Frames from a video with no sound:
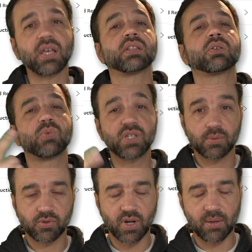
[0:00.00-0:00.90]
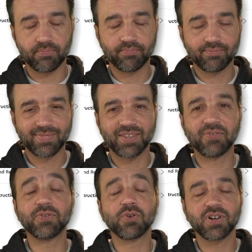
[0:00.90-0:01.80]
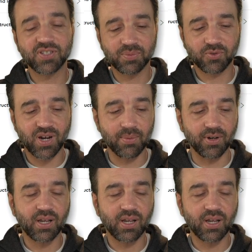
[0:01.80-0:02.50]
and then resubscribe. If you are a subscriber,